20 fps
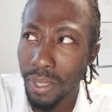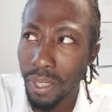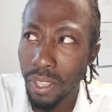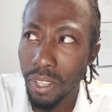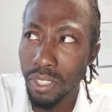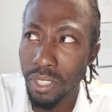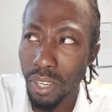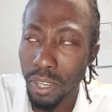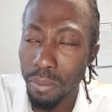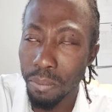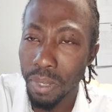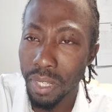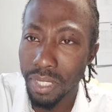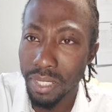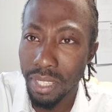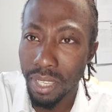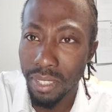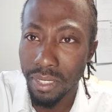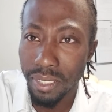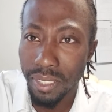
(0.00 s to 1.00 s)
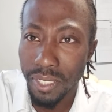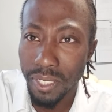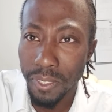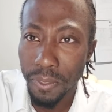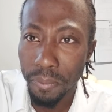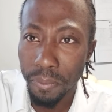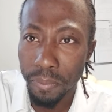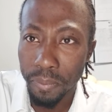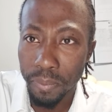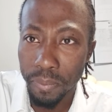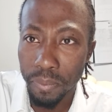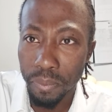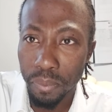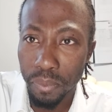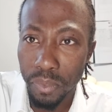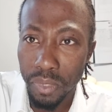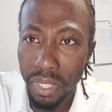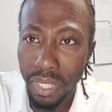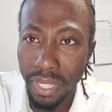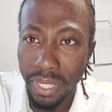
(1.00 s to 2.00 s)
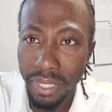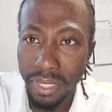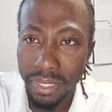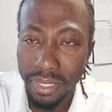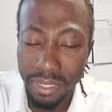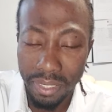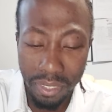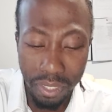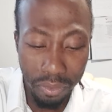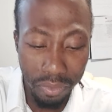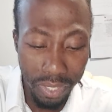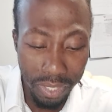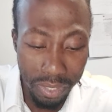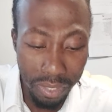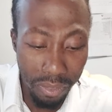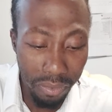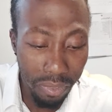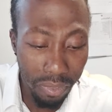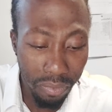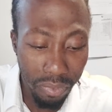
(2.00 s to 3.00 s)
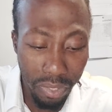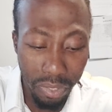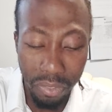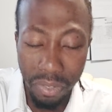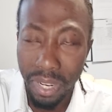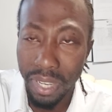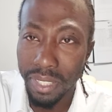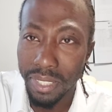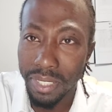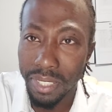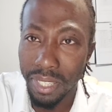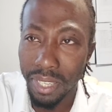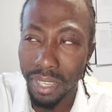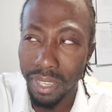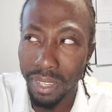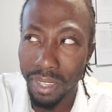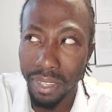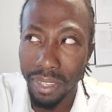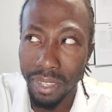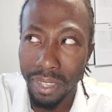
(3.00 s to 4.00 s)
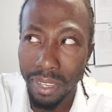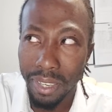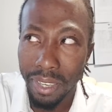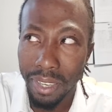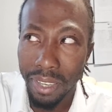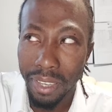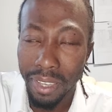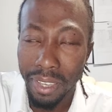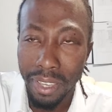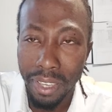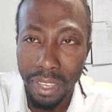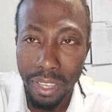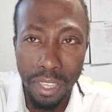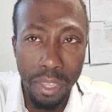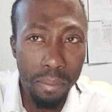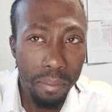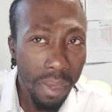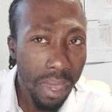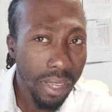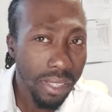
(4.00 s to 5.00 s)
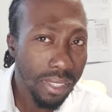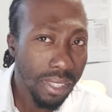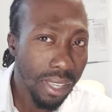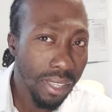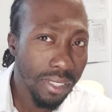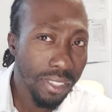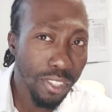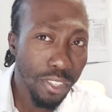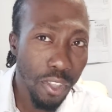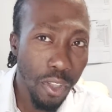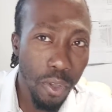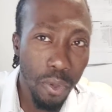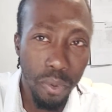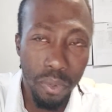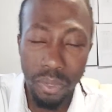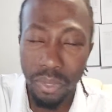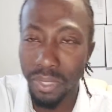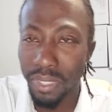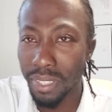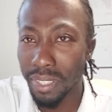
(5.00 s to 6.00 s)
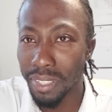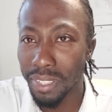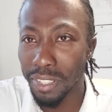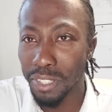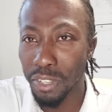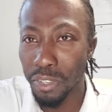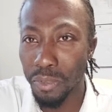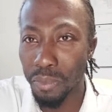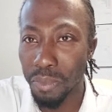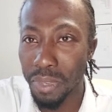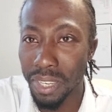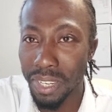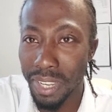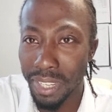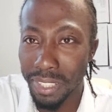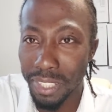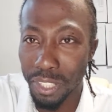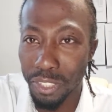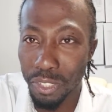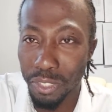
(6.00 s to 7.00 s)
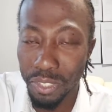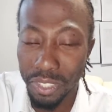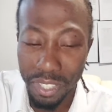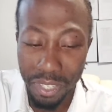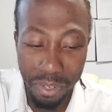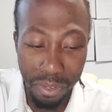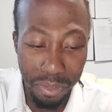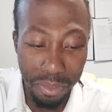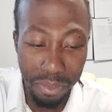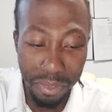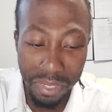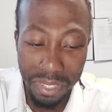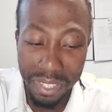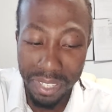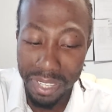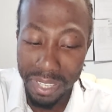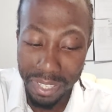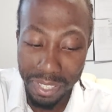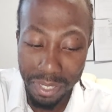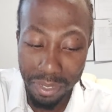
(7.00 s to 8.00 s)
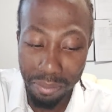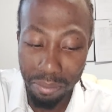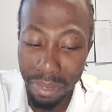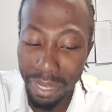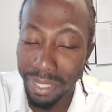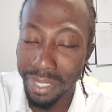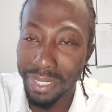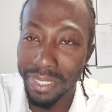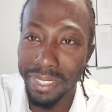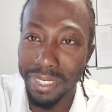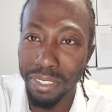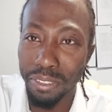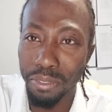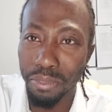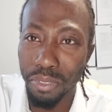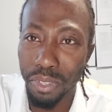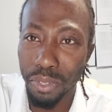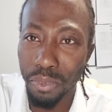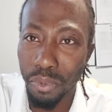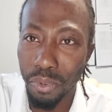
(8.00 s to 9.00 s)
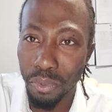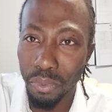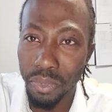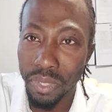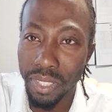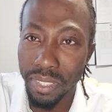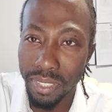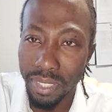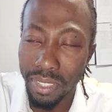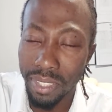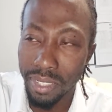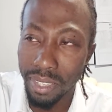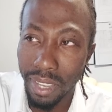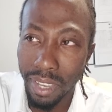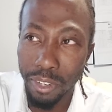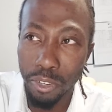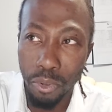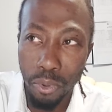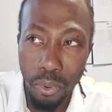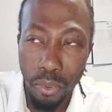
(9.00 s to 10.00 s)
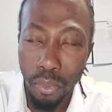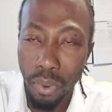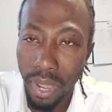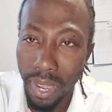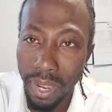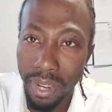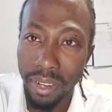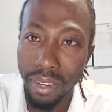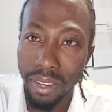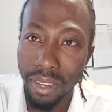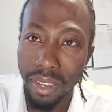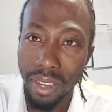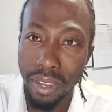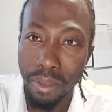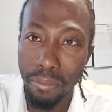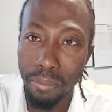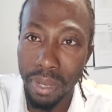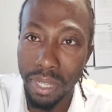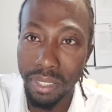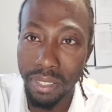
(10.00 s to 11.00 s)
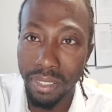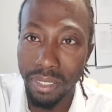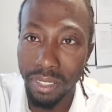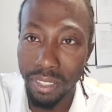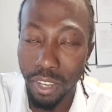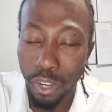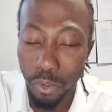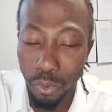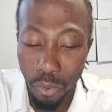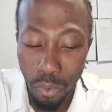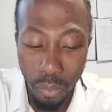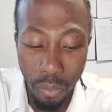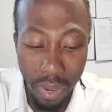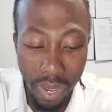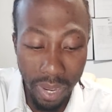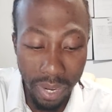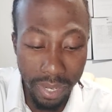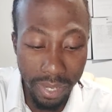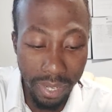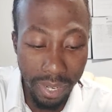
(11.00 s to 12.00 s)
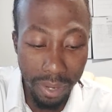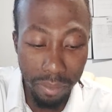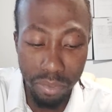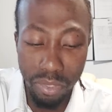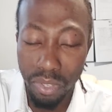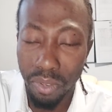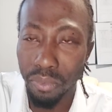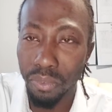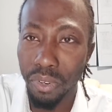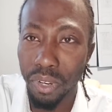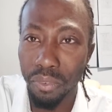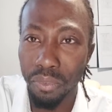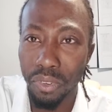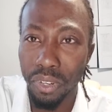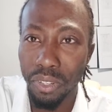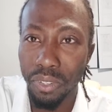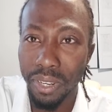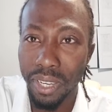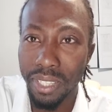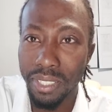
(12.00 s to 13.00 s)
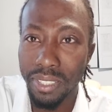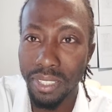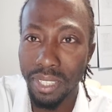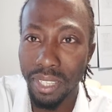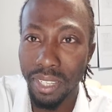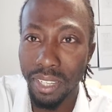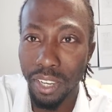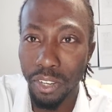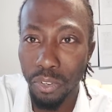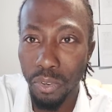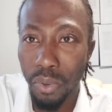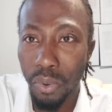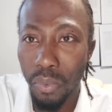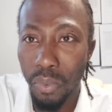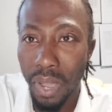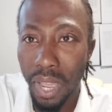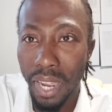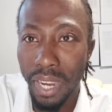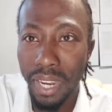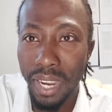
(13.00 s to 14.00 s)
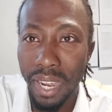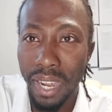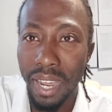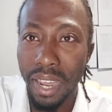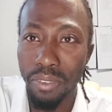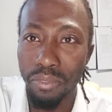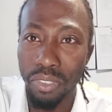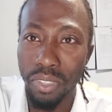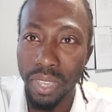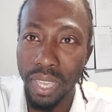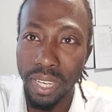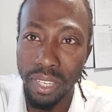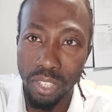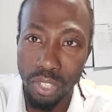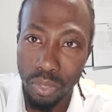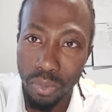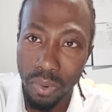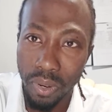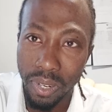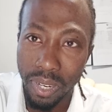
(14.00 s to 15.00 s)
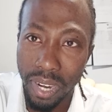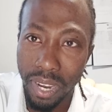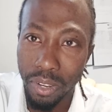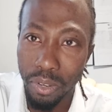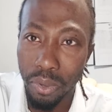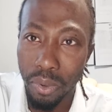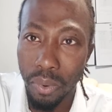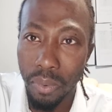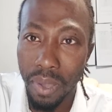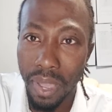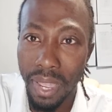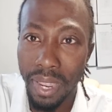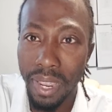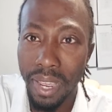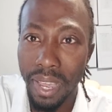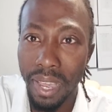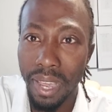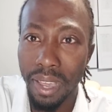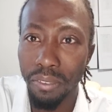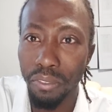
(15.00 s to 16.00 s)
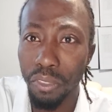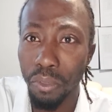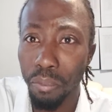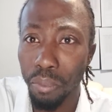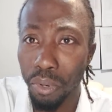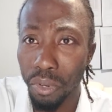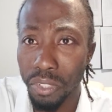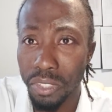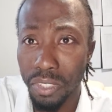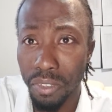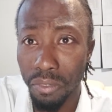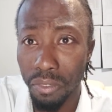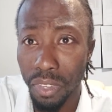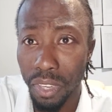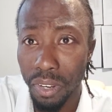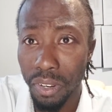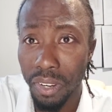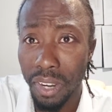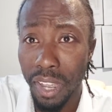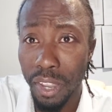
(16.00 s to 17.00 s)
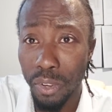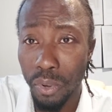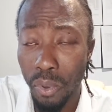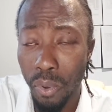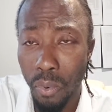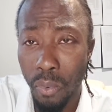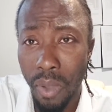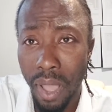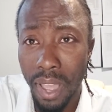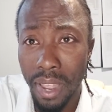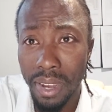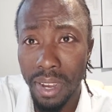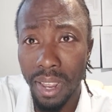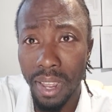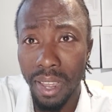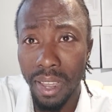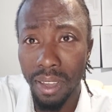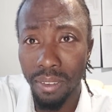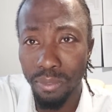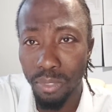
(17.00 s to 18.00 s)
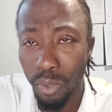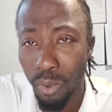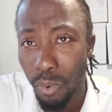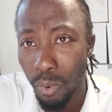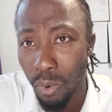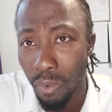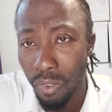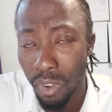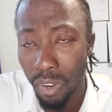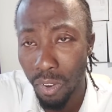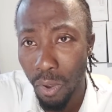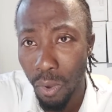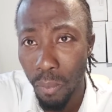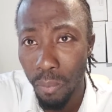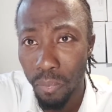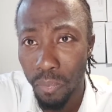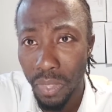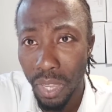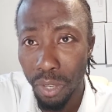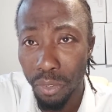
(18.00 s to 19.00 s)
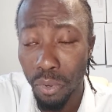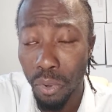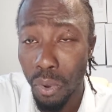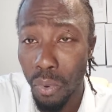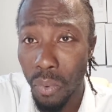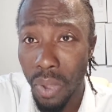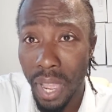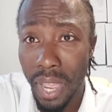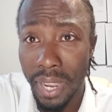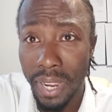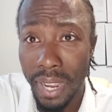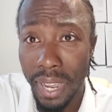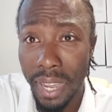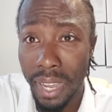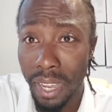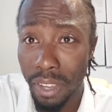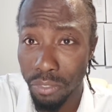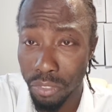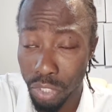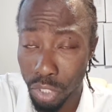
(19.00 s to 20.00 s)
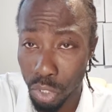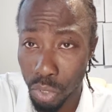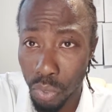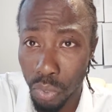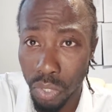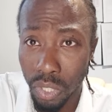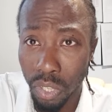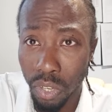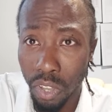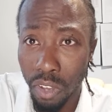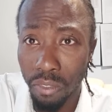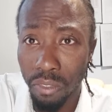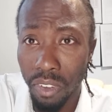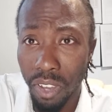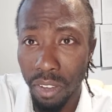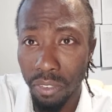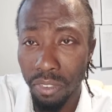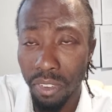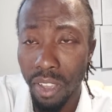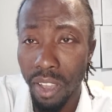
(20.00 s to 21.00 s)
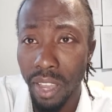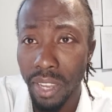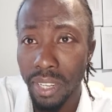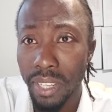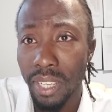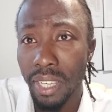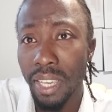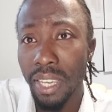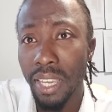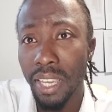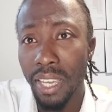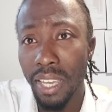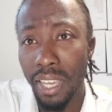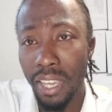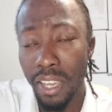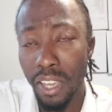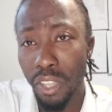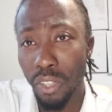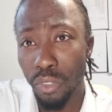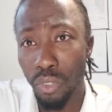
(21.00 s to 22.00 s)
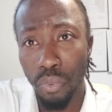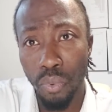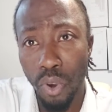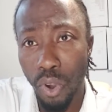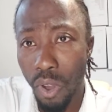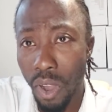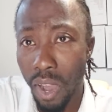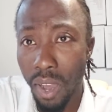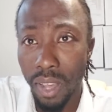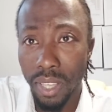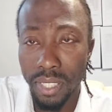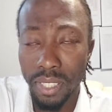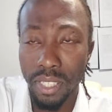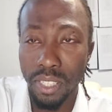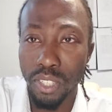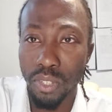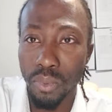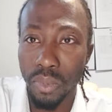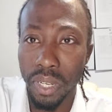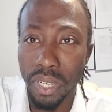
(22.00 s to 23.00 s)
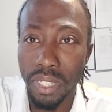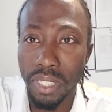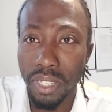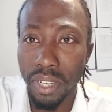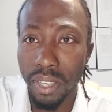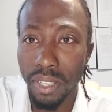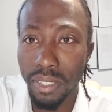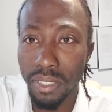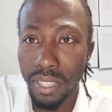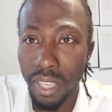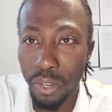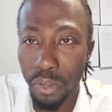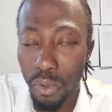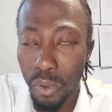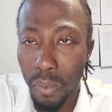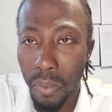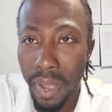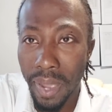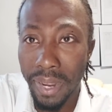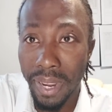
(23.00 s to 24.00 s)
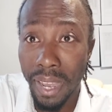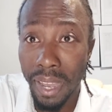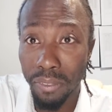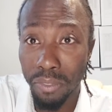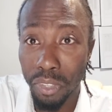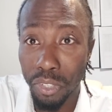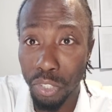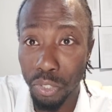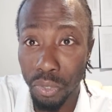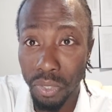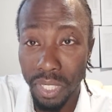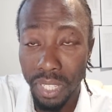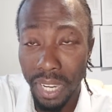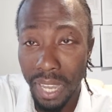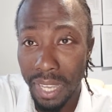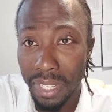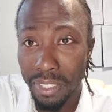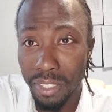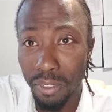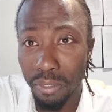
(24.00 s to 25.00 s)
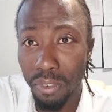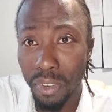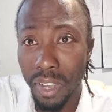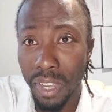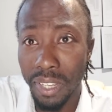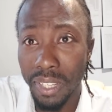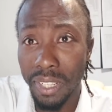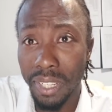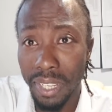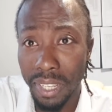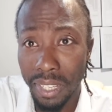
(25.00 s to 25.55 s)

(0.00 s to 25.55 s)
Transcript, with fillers: it all makes sense, all right. If I suffer for Christ's sake it makes sense now. It don't mean that I just there battling for no reason. I know why I'm battling. I know why I'm suffering for Christ's sake. I know why I have to endure. I know why I have to persevere. I know why I have to overcome. I know why I have to show the love of God throughout all situations. I know why I have to show the light of God